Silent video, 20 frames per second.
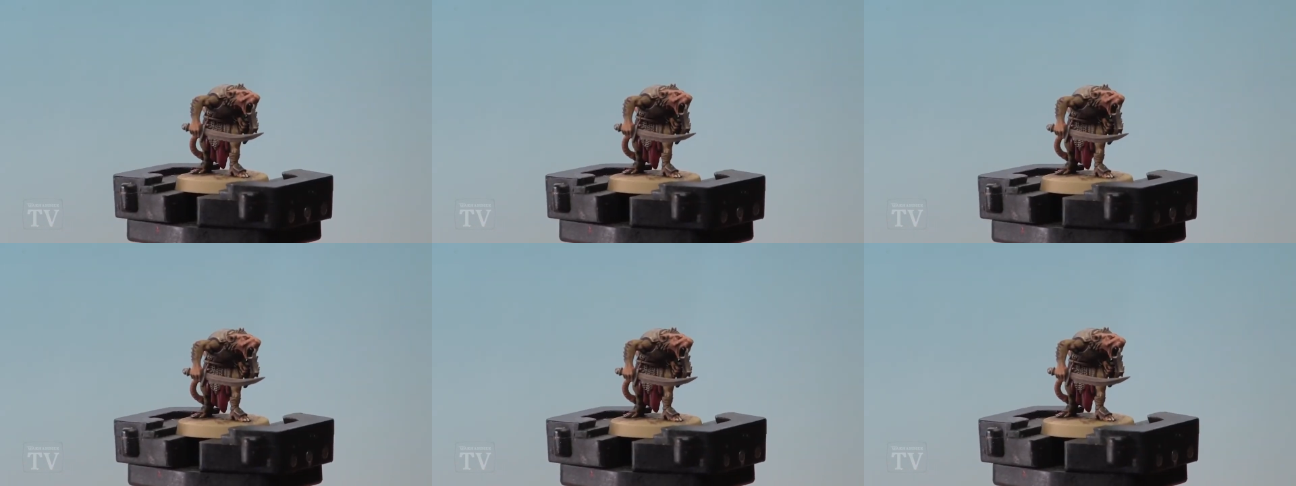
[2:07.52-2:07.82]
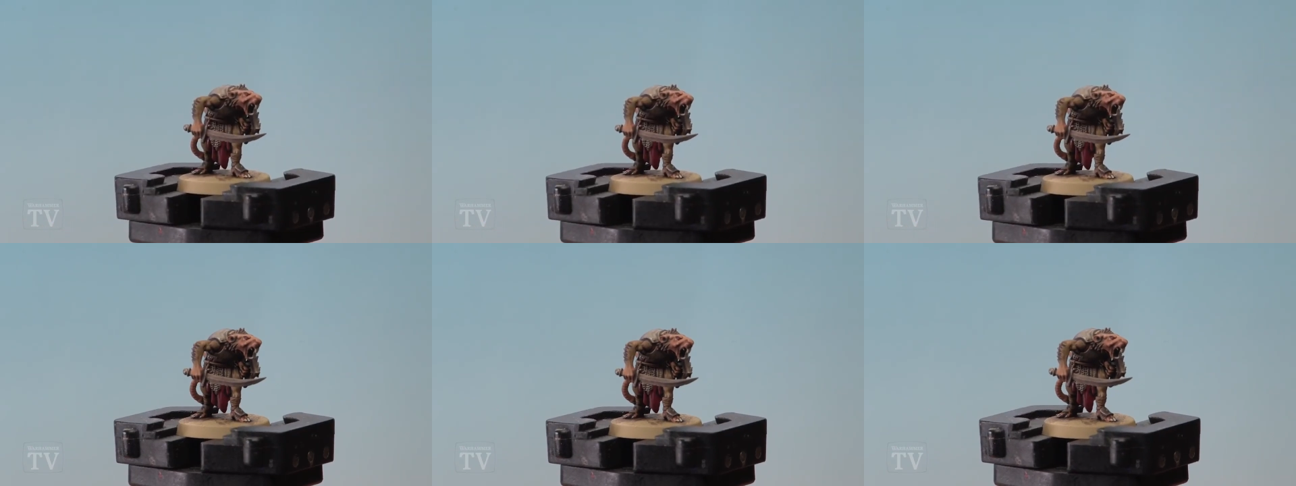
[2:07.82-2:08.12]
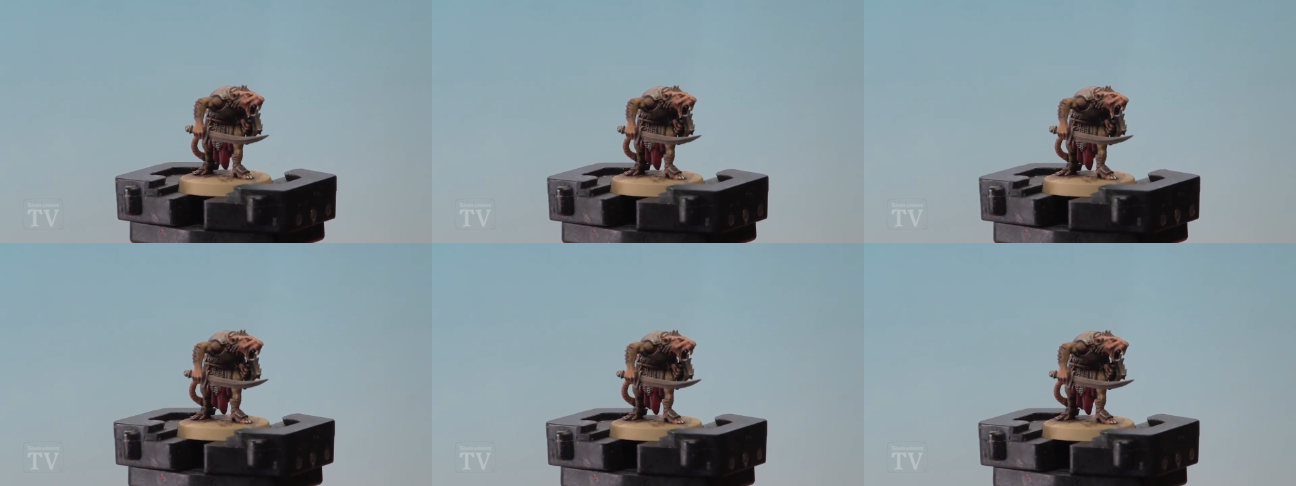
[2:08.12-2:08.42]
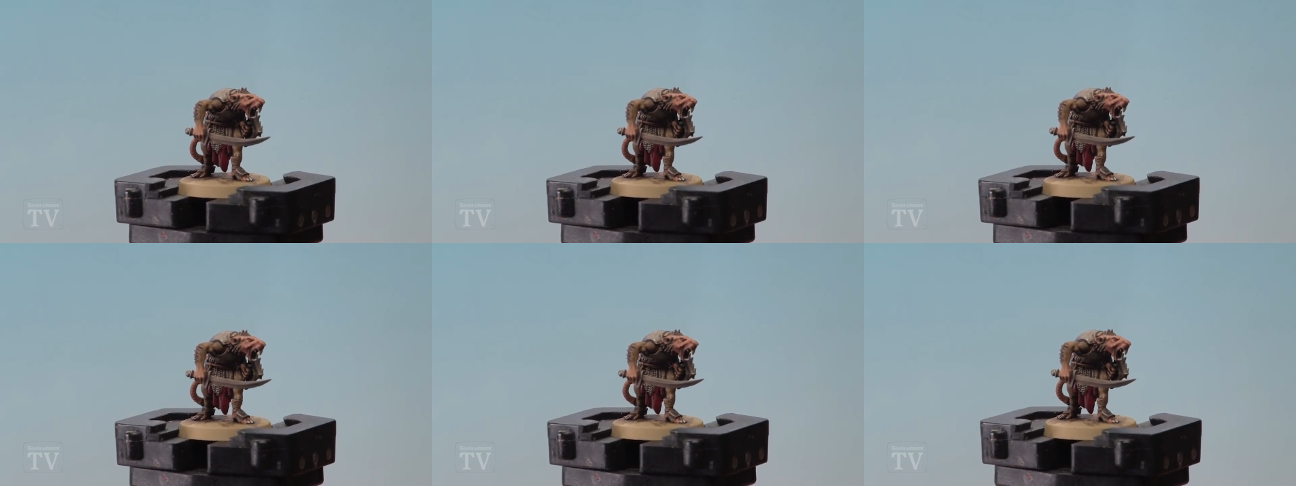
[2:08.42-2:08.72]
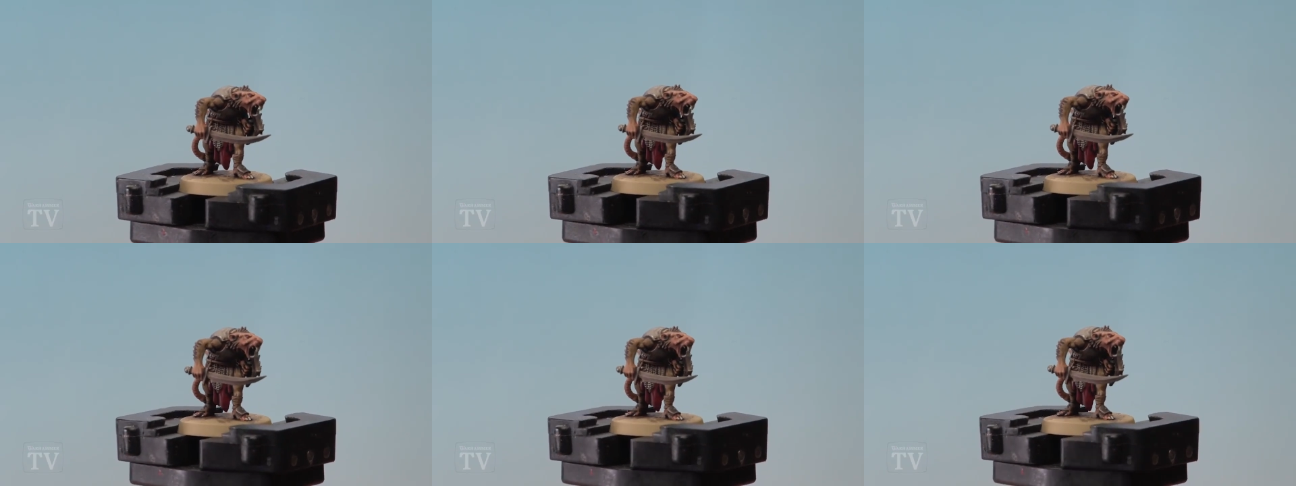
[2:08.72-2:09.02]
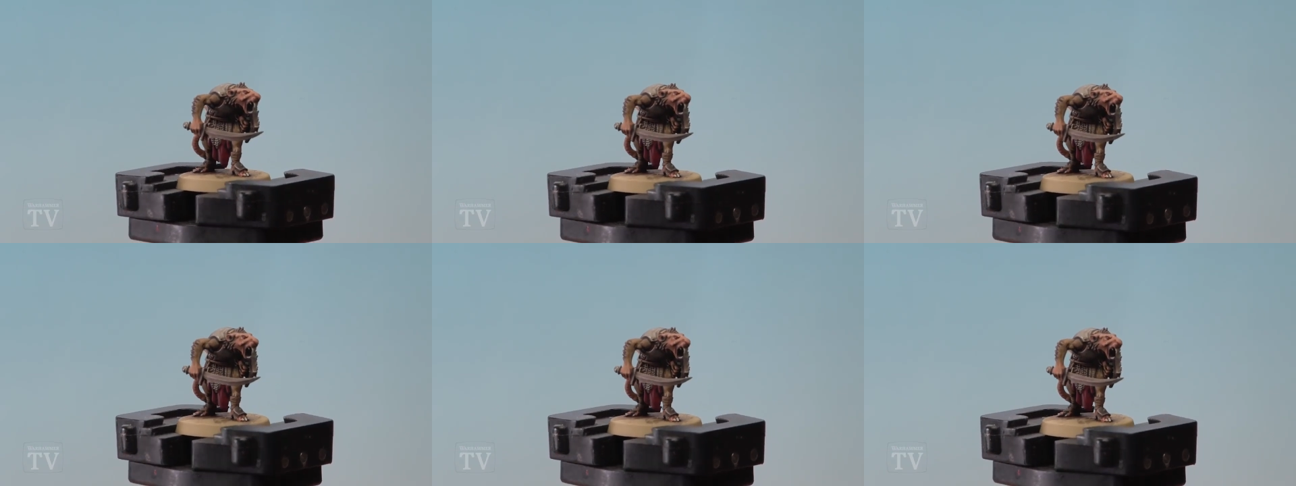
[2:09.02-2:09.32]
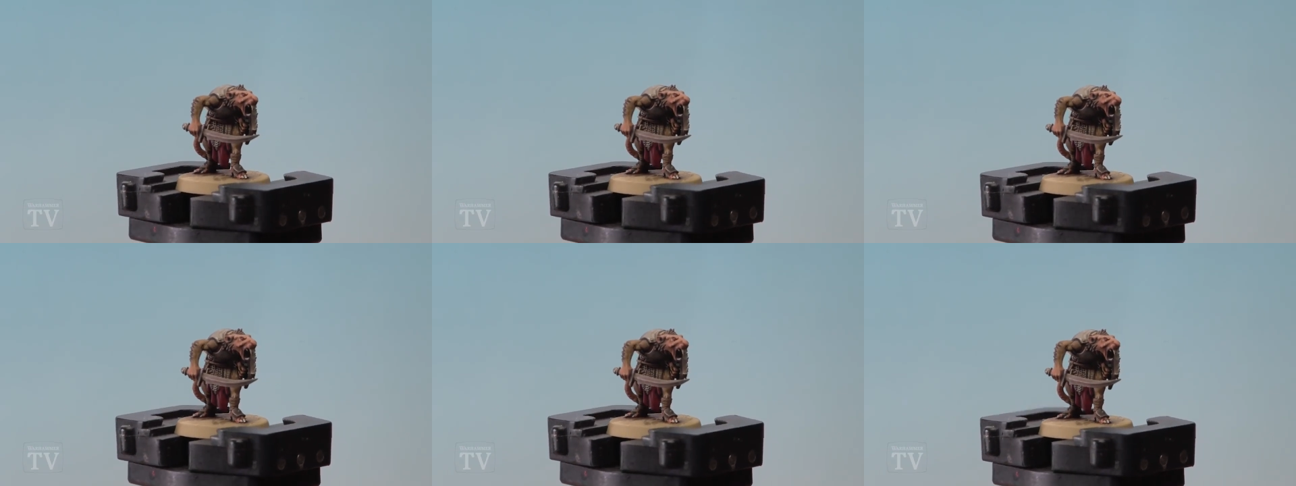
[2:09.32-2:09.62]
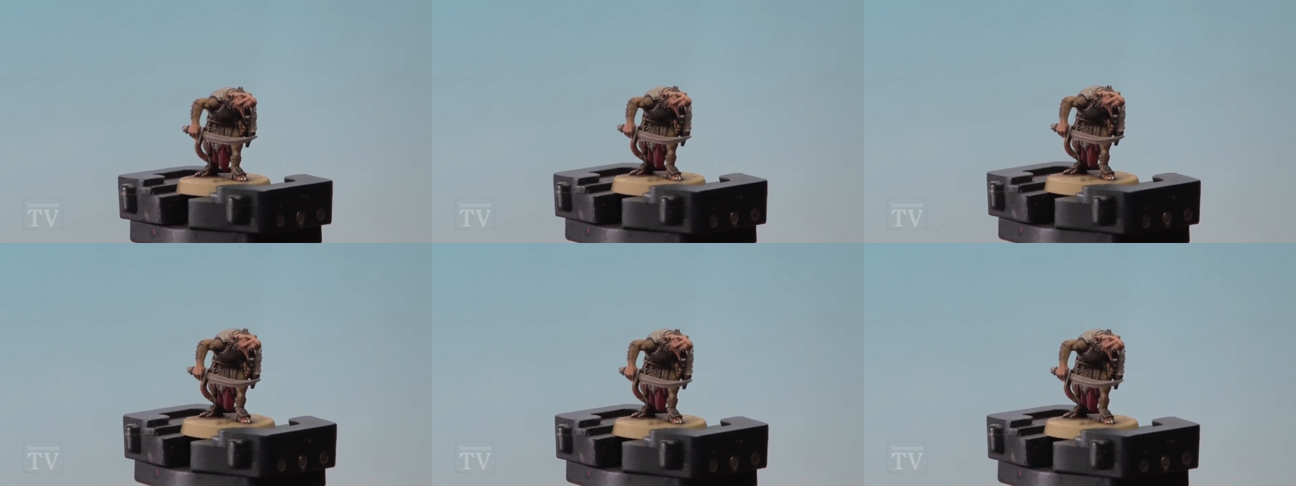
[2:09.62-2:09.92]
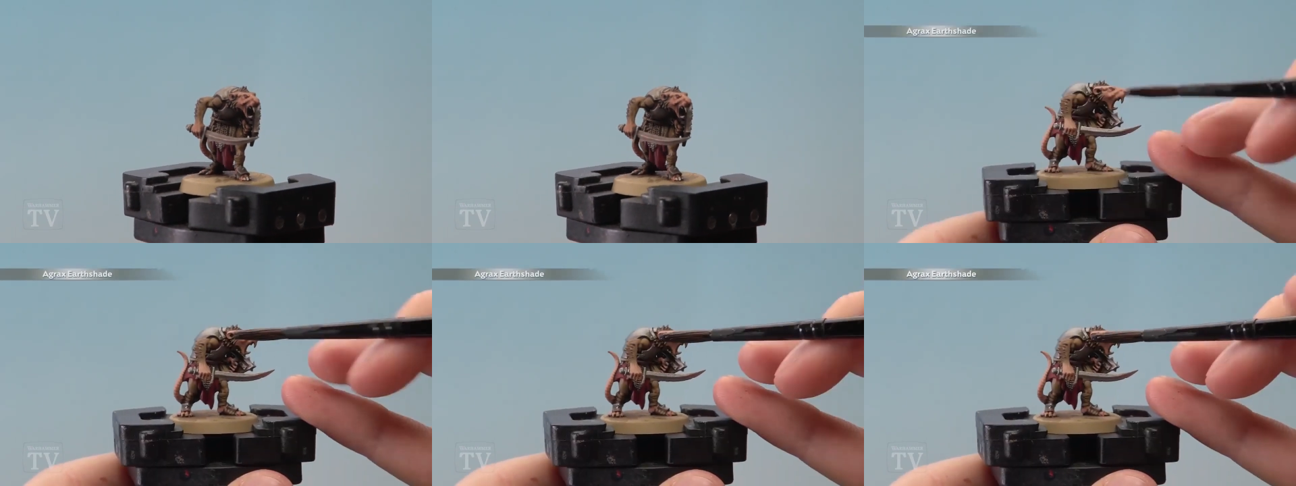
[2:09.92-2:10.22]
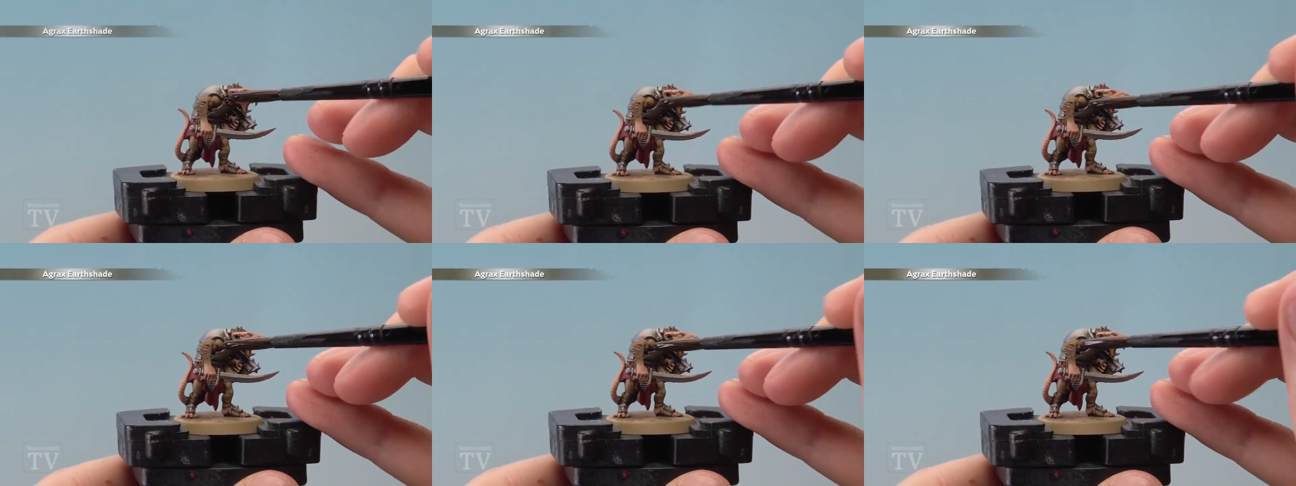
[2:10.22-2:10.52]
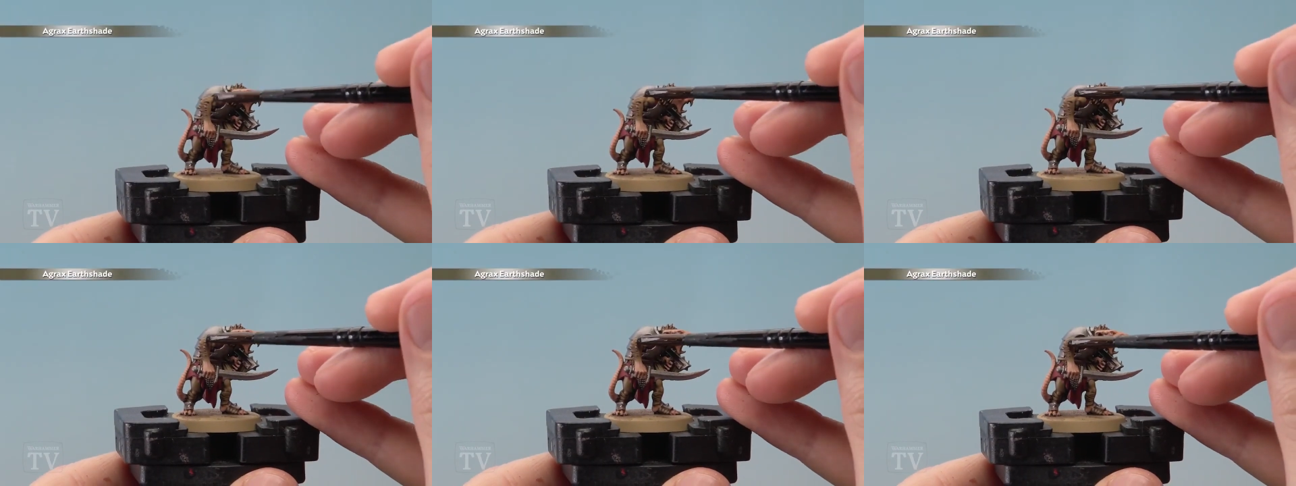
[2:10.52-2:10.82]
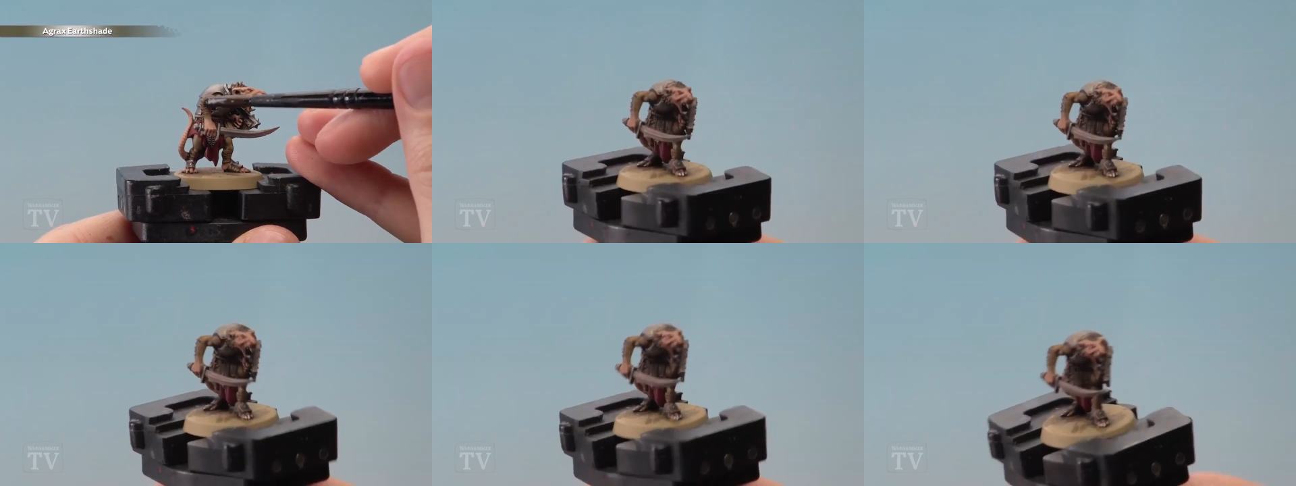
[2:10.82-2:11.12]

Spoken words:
Nobody's mouth can be seen.